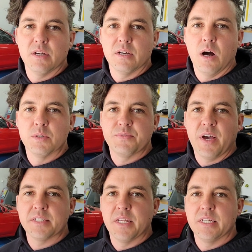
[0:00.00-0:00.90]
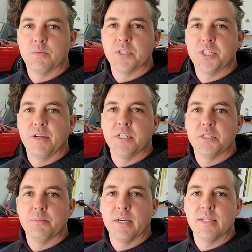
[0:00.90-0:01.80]
always fascinated with shaved
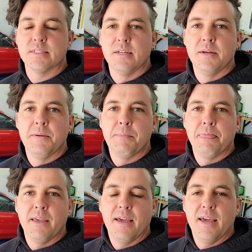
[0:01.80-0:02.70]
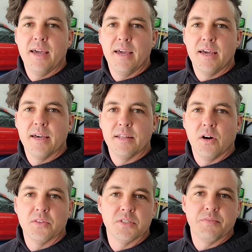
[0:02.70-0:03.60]
engine bays and
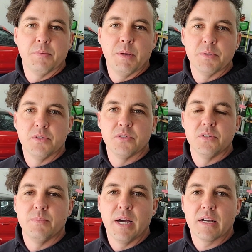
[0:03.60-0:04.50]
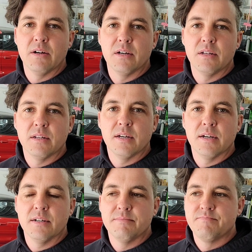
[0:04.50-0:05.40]
all the stuff that people used to do back on,
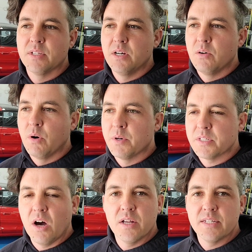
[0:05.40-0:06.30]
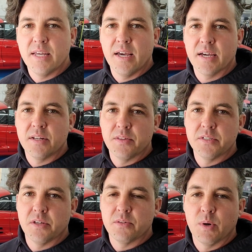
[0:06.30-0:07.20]
what was it, Honda Tech and all
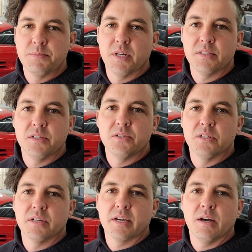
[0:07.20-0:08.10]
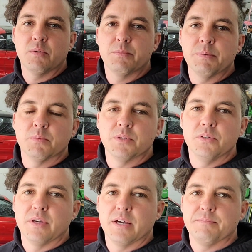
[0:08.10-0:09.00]
these other websites I used to look at where people would
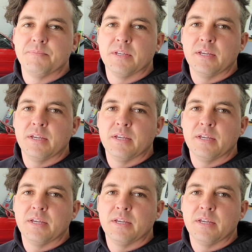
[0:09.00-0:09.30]
do that